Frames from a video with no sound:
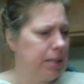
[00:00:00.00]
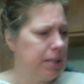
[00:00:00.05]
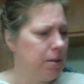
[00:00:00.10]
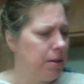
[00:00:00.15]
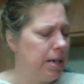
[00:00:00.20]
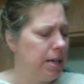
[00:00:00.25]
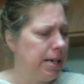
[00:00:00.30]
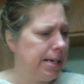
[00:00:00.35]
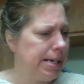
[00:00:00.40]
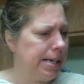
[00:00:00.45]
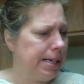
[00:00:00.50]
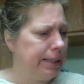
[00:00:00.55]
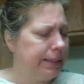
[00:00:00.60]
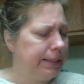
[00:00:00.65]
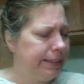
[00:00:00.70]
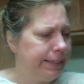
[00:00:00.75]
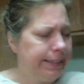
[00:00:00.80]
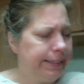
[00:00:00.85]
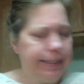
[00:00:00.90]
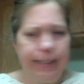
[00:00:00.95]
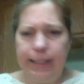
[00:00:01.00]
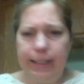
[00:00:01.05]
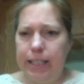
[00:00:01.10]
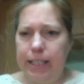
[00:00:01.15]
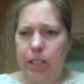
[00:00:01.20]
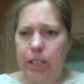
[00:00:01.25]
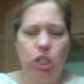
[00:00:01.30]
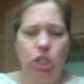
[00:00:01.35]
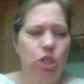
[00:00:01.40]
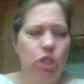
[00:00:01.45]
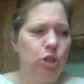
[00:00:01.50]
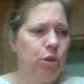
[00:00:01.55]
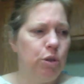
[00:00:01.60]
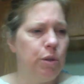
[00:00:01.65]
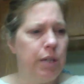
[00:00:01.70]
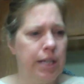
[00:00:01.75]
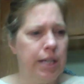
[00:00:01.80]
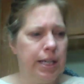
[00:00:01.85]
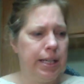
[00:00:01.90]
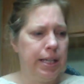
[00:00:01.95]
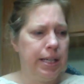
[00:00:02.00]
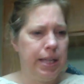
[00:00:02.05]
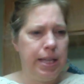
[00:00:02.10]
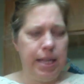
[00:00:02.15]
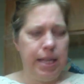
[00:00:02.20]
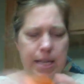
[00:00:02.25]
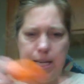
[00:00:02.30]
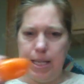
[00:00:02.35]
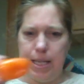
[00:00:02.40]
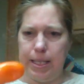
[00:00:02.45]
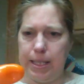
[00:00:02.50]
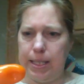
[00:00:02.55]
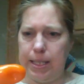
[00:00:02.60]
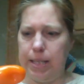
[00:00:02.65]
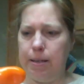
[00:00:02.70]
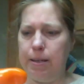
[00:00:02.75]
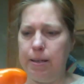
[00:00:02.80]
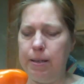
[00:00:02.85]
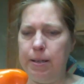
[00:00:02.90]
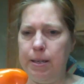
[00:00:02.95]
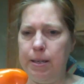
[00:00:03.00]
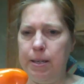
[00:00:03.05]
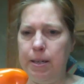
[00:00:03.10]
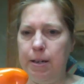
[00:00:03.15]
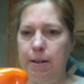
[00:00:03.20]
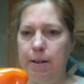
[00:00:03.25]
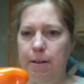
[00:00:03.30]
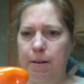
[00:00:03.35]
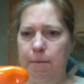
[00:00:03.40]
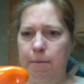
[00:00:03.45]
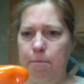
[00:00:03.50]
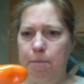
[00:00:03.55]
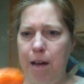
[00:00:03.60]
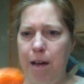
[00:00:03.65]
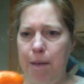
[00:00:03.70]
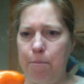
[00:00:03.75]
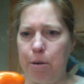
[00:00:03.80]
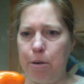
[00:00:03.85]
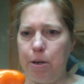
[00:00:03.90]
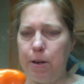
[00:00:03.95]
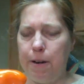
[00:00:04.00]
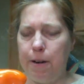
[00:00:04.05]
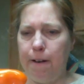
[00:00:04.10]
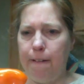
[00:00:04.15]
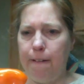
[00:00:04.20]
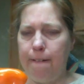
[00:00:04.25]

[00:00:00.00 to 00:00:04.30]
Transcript: So let's do this. Pepper.